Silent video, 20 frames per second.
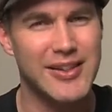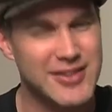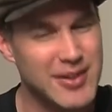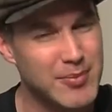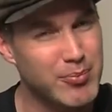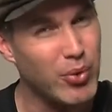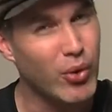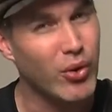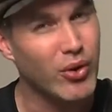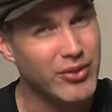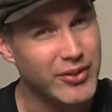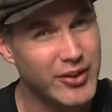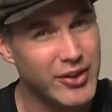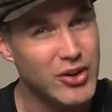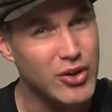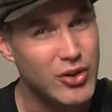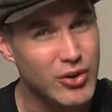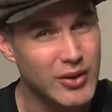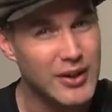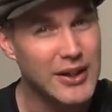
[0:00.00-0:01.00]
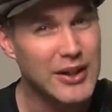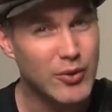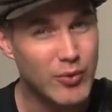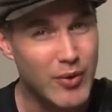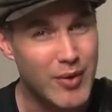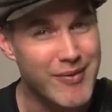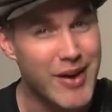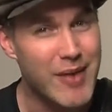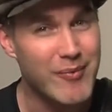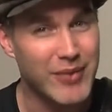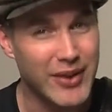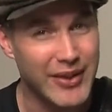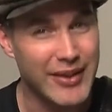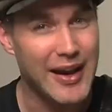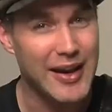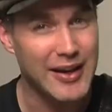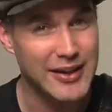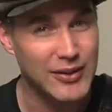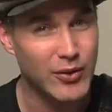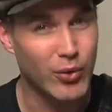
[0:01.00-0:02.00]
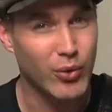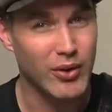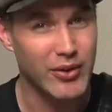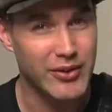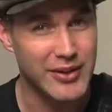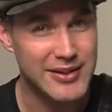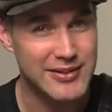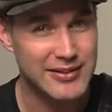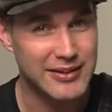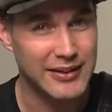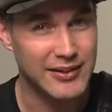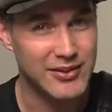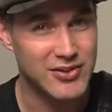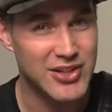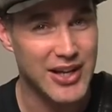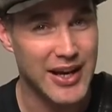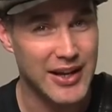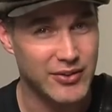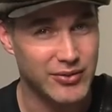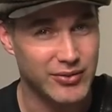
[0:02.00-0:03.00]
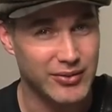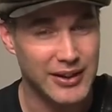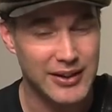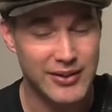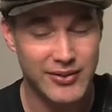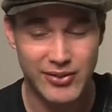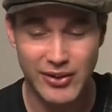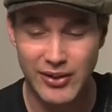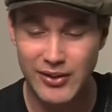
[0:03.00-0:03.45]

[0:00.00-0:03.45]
It's important that you remember that in all of these little chats, right?